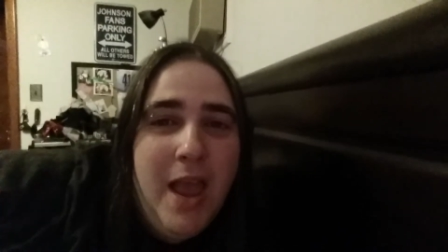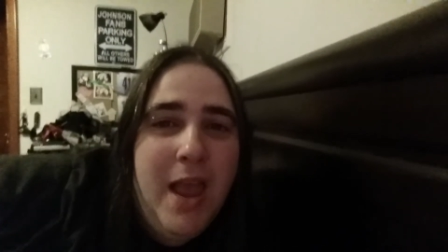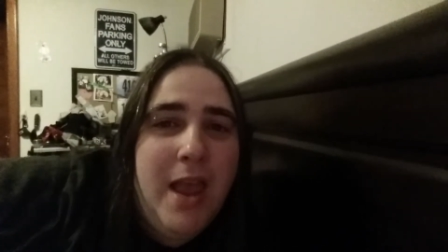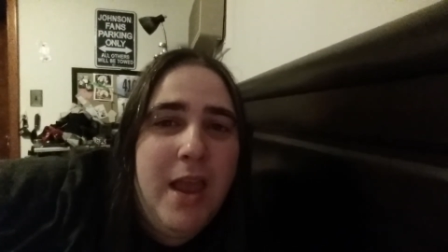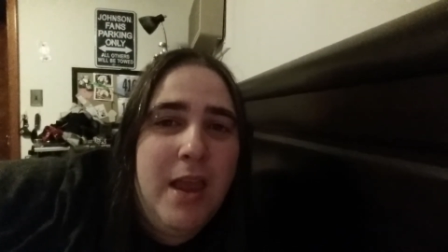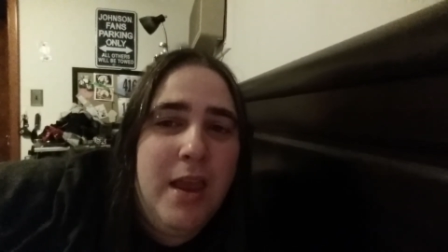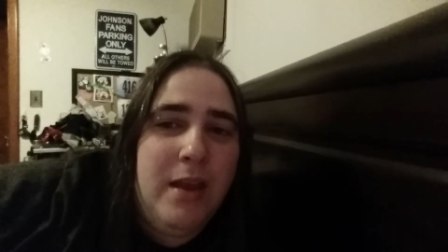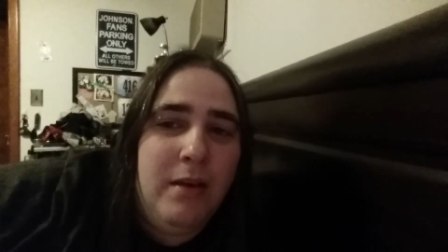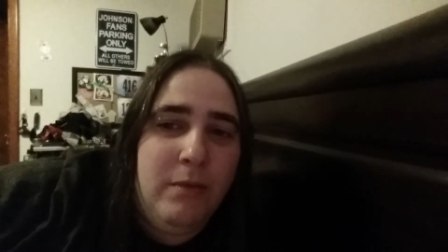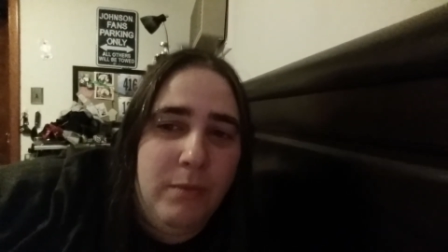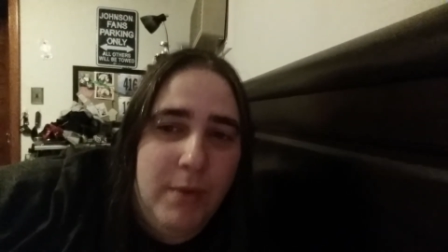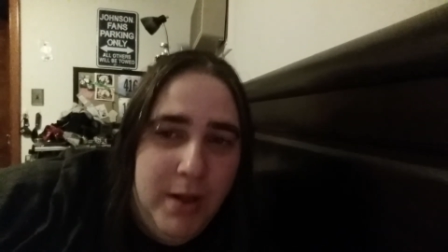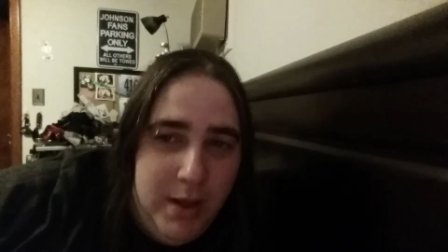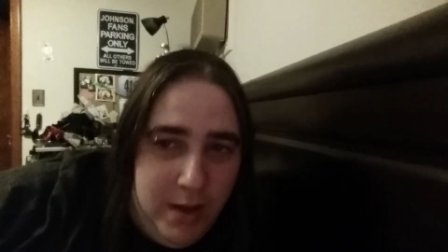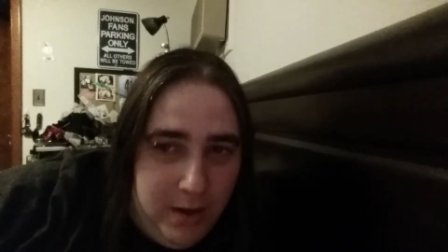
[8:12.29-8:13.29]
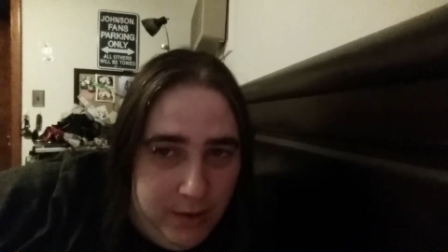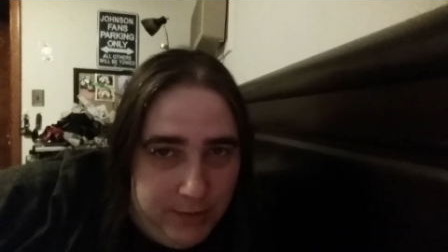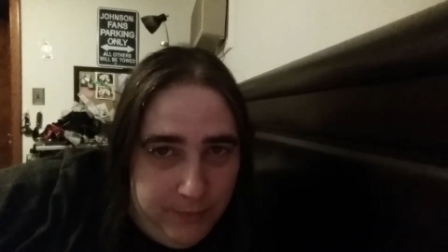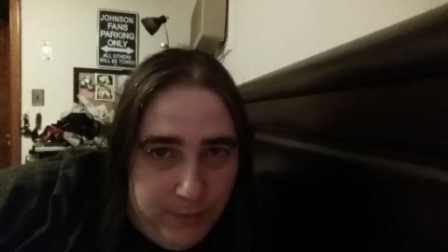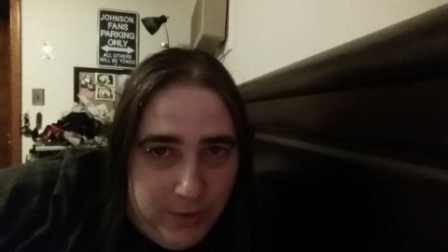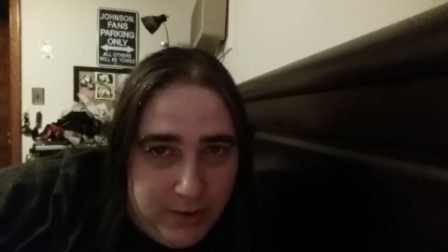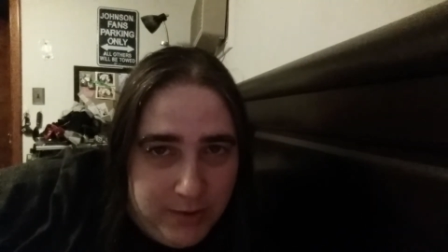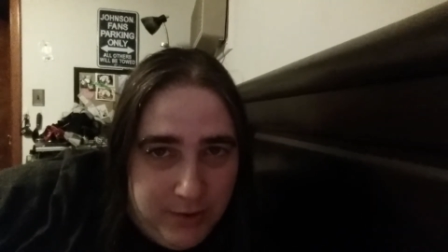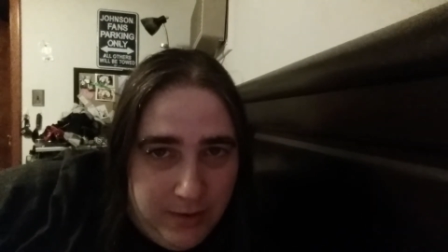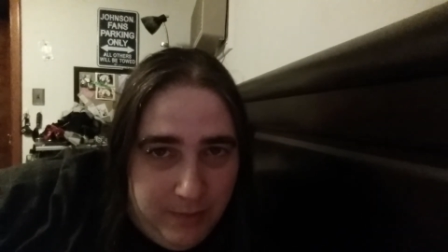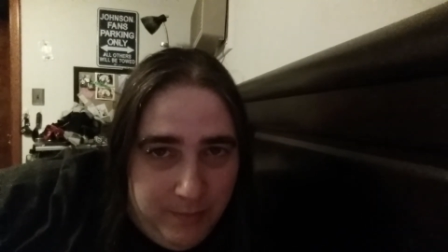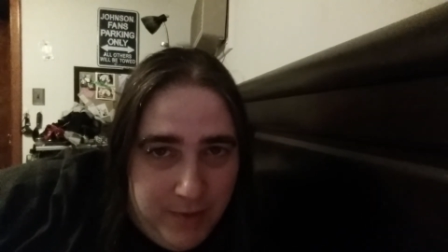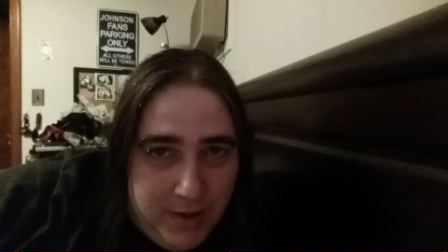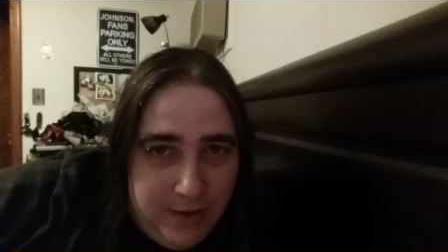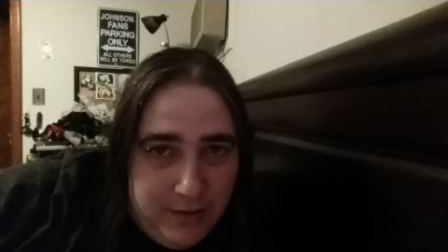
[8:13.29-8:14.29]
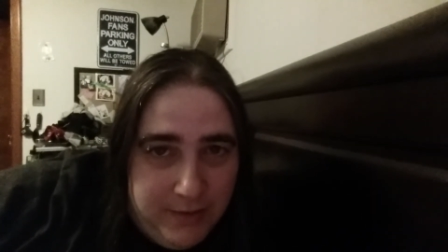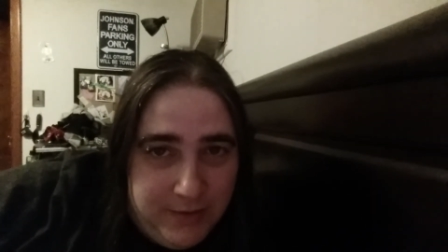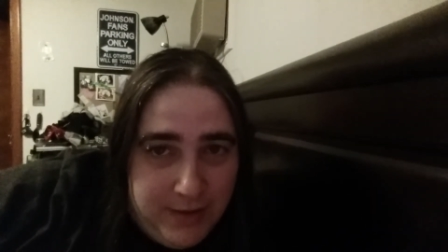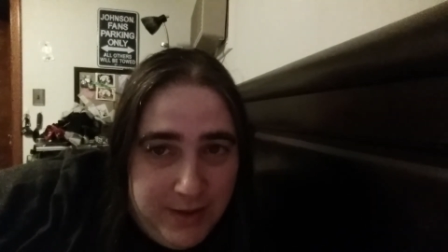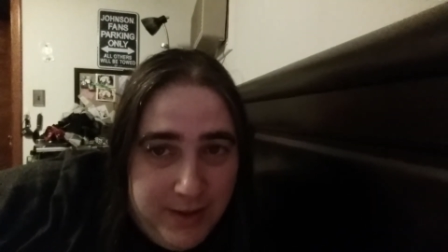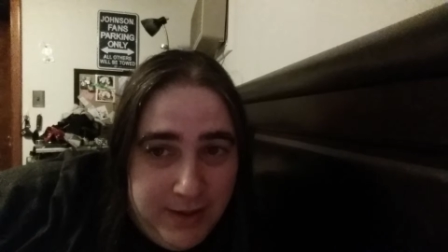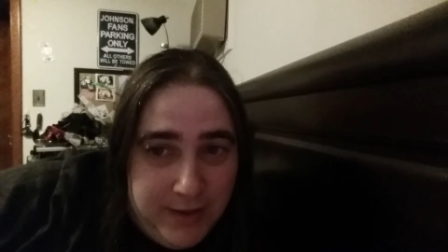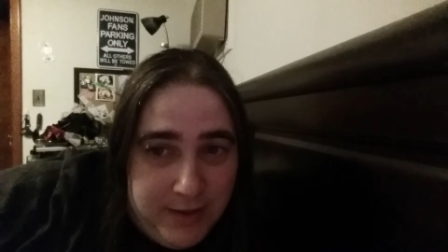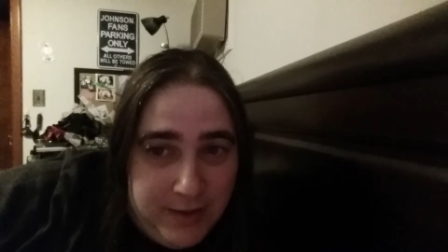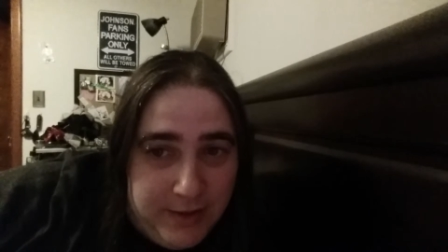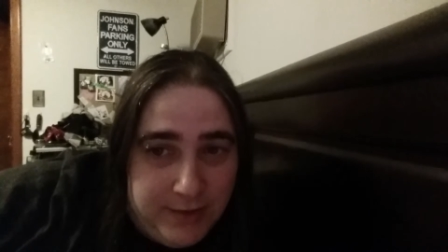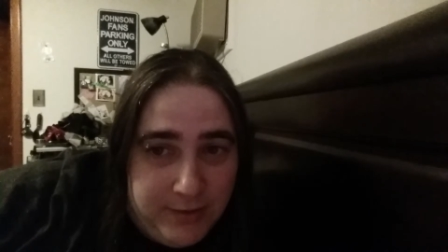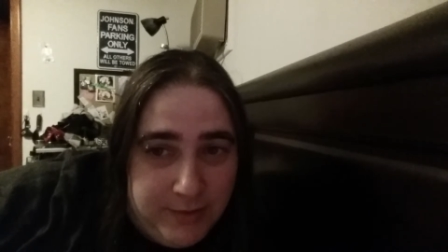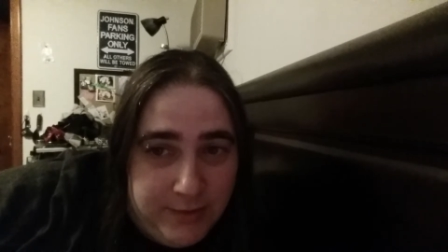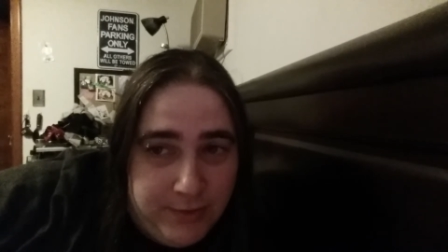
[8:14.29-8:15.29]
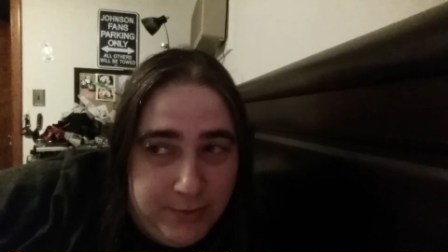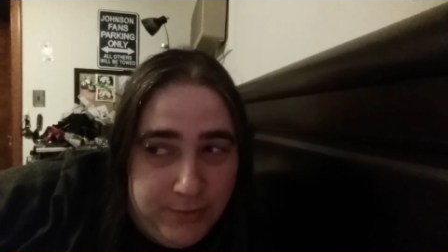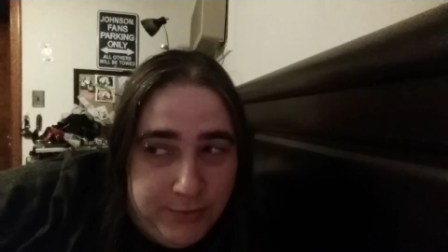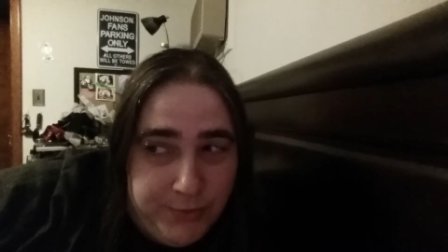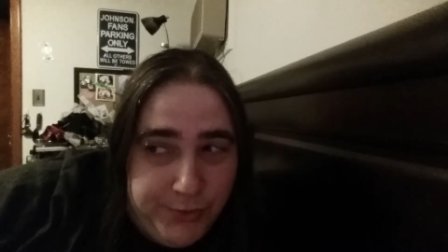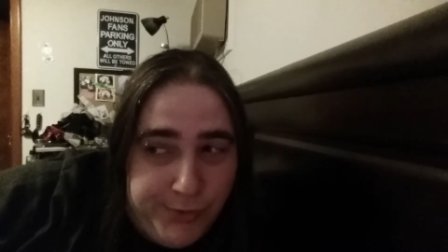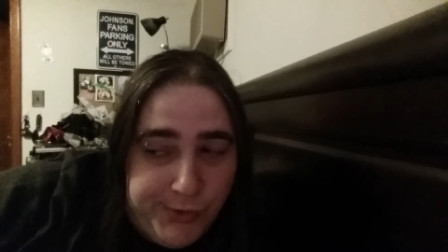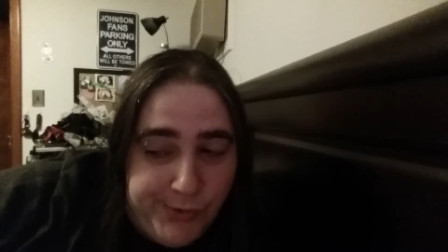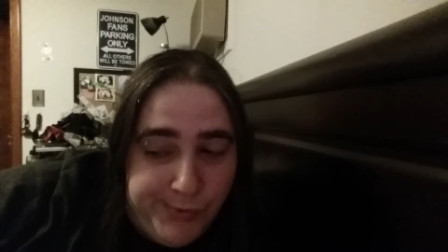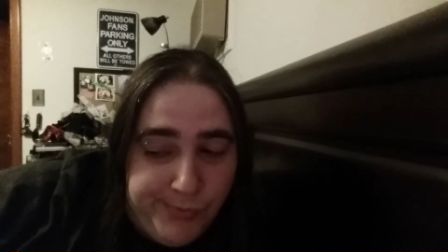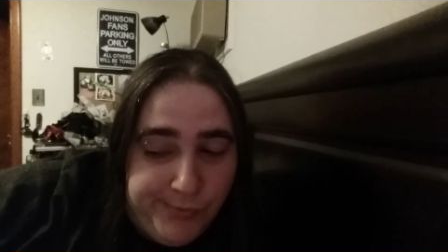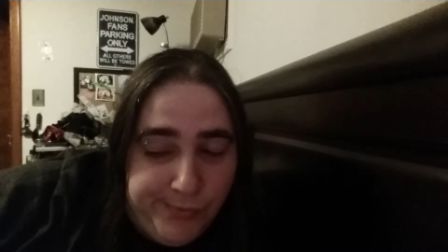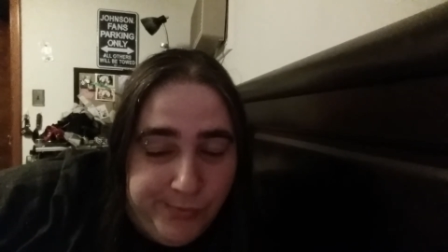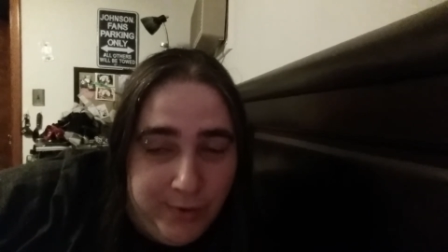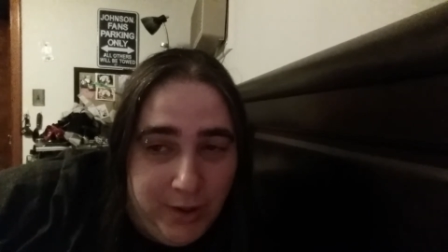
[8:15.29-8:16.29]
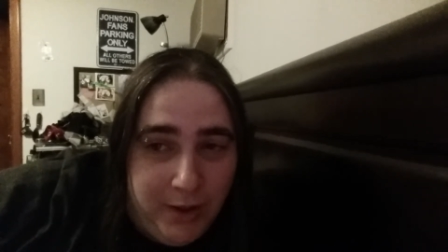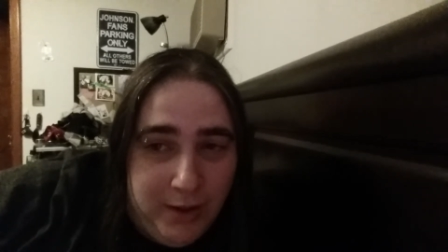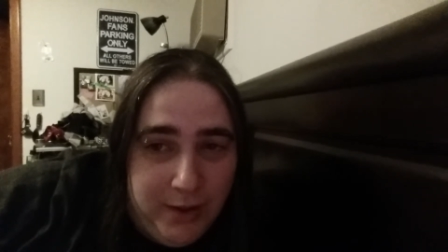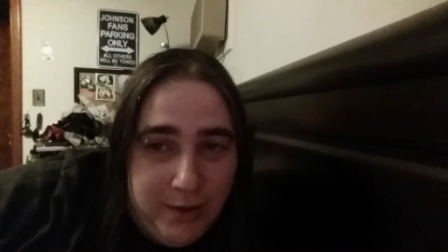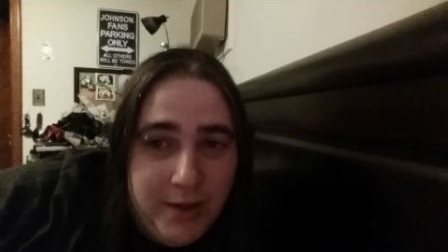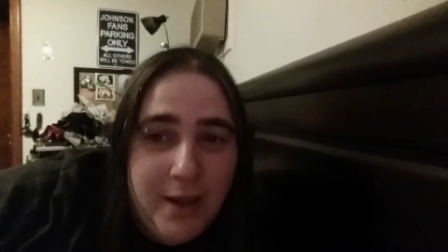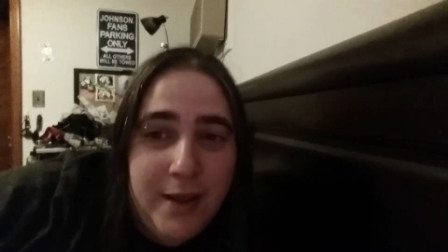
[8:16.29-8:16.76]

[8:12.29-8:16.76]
and we can't watch them because it is June, right?